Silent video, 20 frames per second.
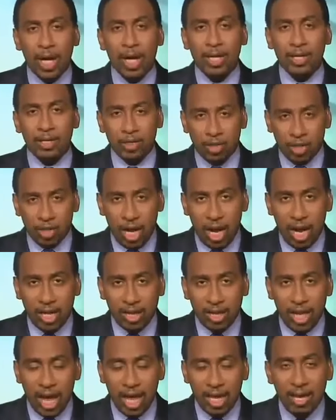We
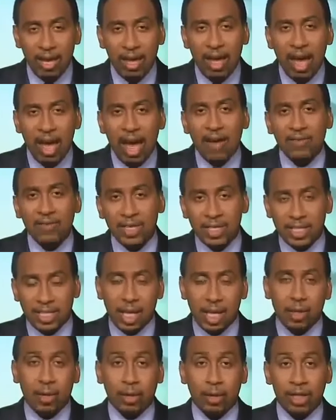understand that. Having
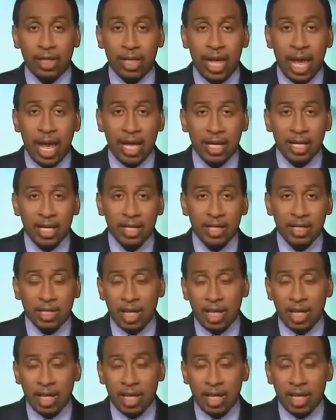said all of that,